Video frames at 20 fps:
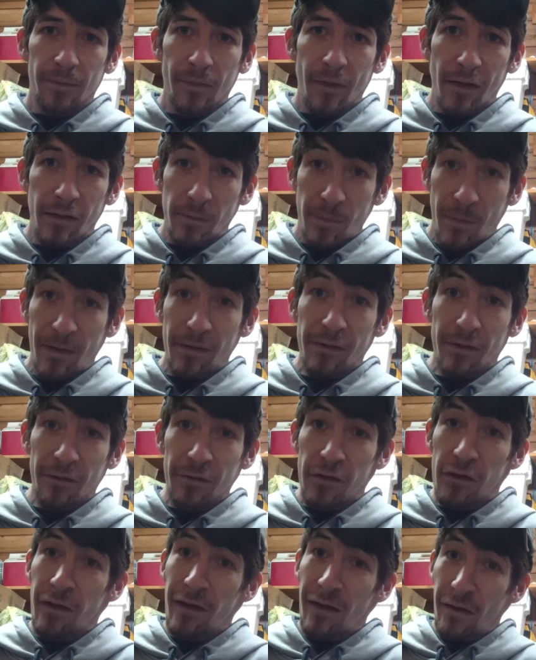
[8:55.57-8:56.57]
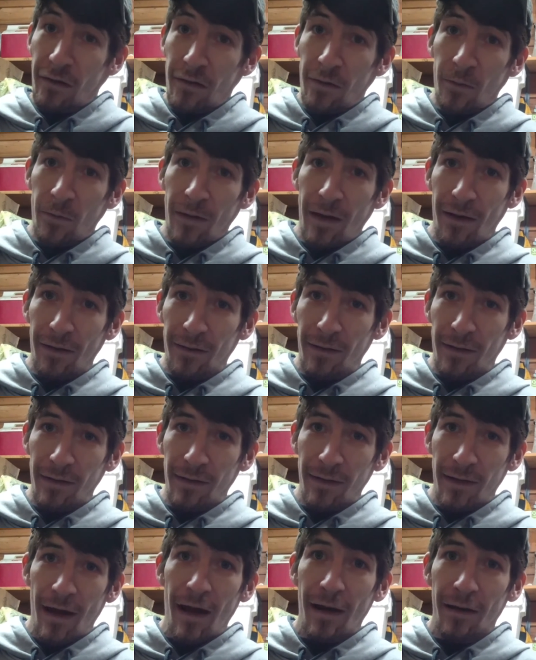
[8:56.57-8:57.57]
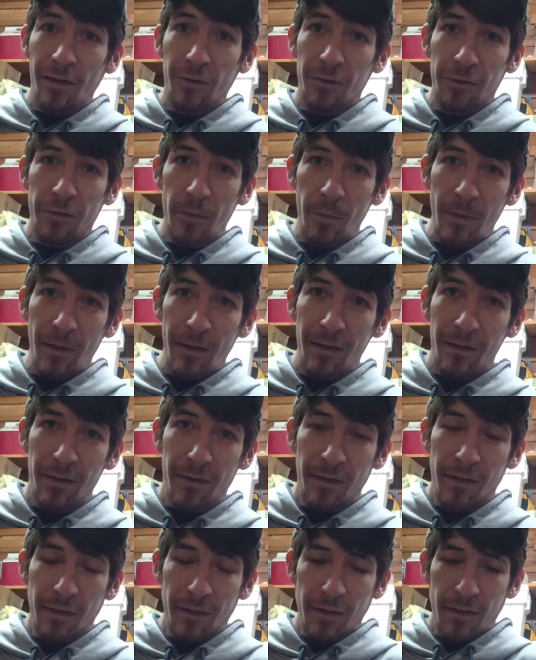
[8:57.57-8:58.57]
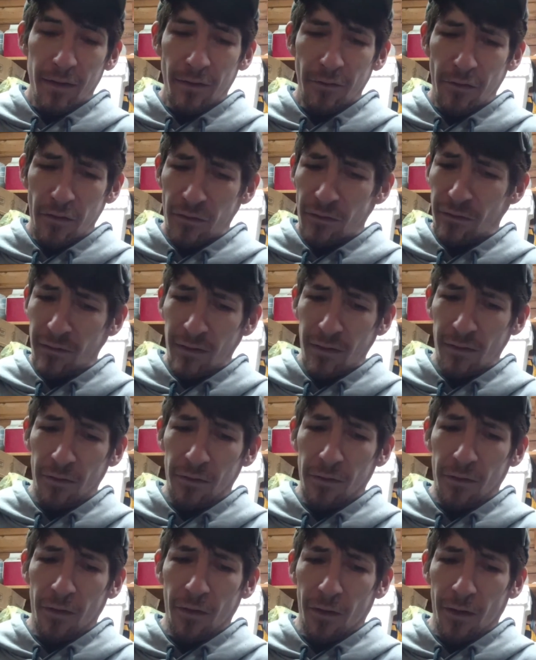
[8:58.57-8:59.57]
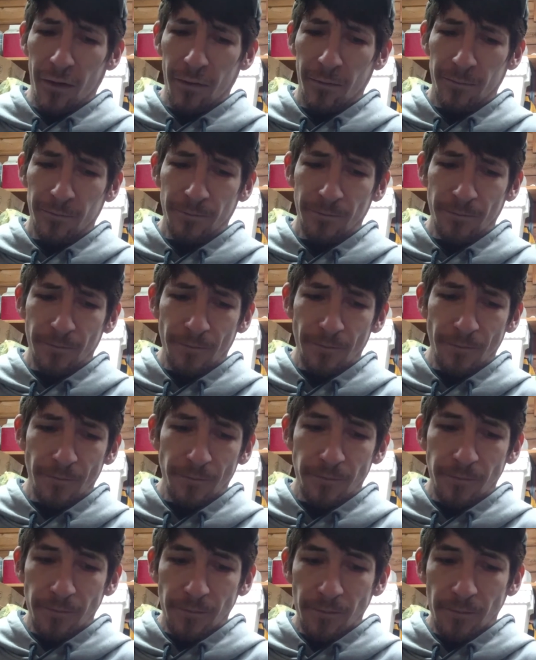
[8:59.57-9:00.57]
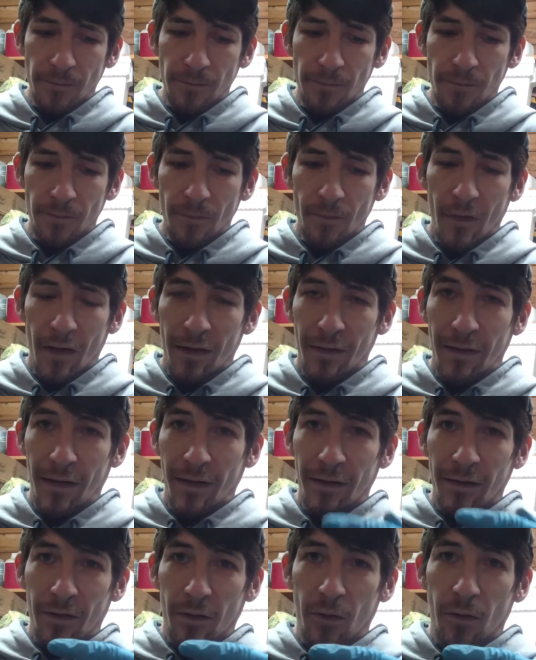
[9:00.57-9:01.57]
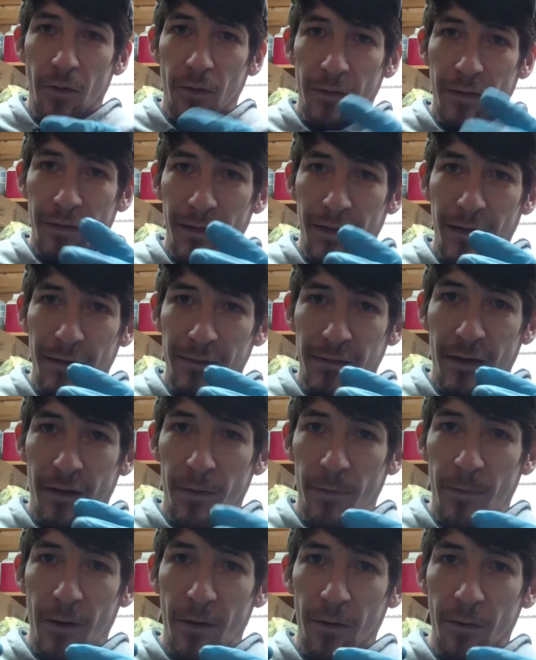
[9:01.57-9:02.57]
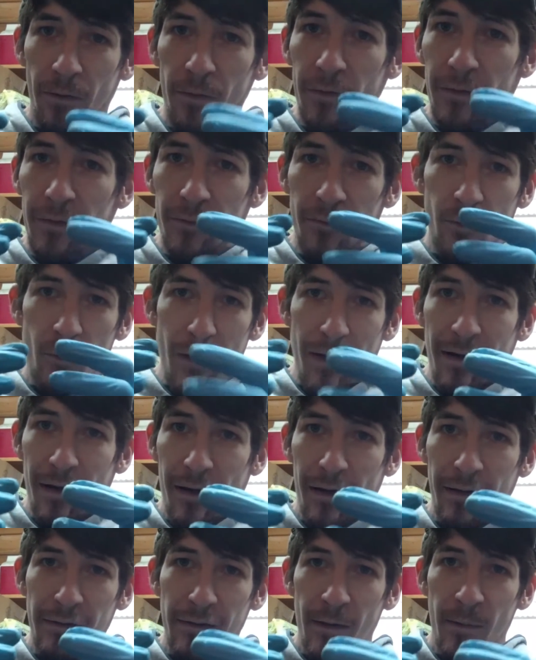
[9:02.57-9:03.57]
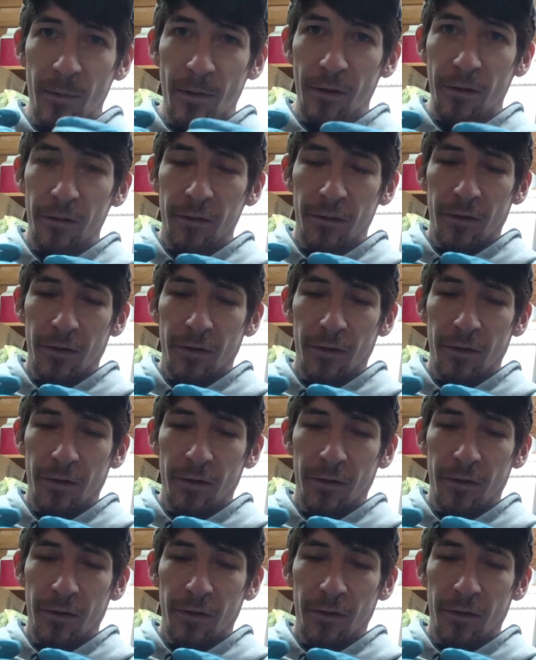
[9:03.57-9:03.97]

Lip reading: especially if you kill it without letting it idle for a minute, if you just kill the car, that oil in that turbo, that red hot turbo,